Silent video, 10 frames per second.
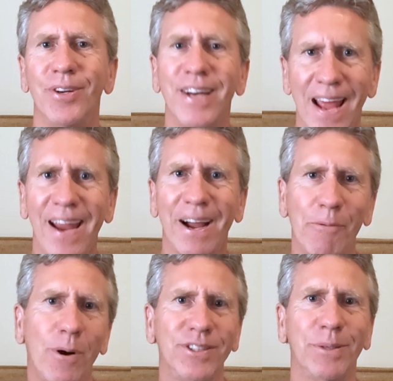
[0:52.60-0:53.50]
today I
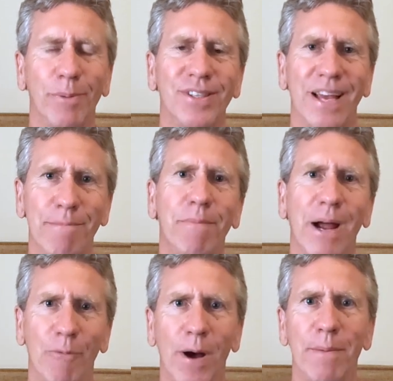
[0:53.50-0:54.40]
want to present
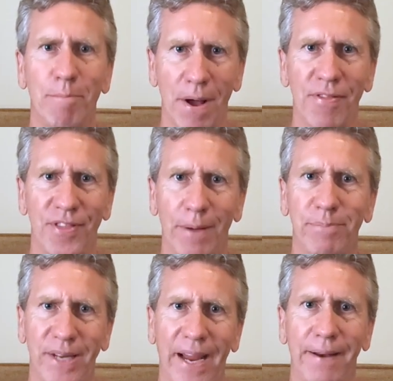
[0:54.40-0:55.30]
my one month
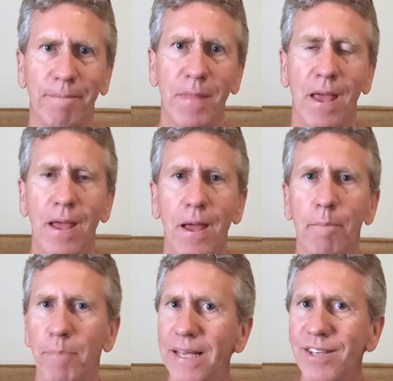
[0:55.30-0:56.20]
update.
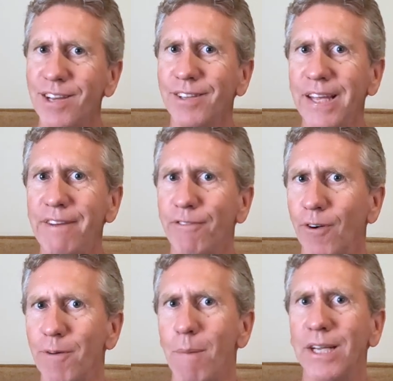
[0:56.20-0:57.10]
Basically
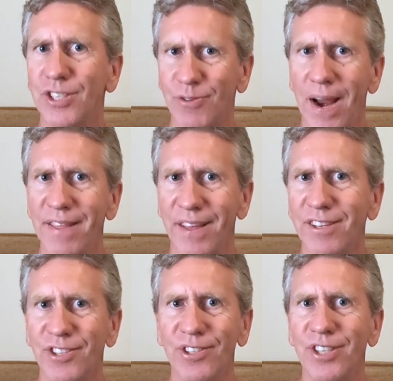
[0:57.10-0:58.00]
for my strength
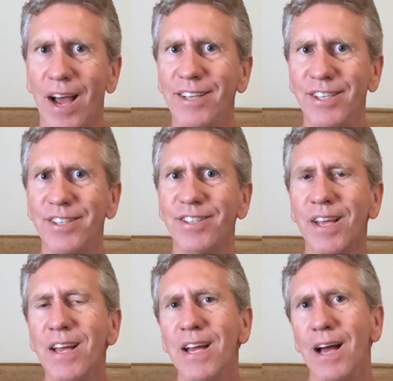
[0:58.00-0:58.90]
exercises,
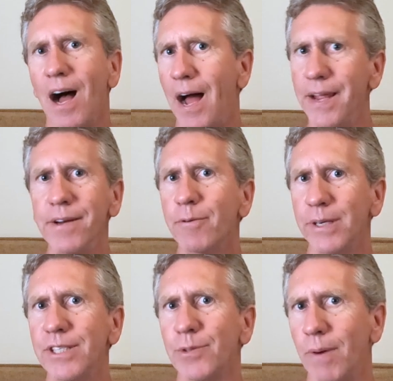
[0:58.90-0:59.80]
I
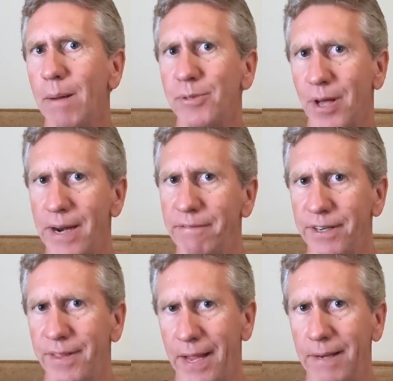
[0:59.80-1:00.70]
increase the reps on
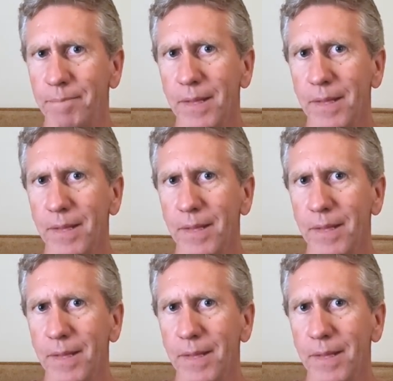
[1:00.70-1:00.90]
everything.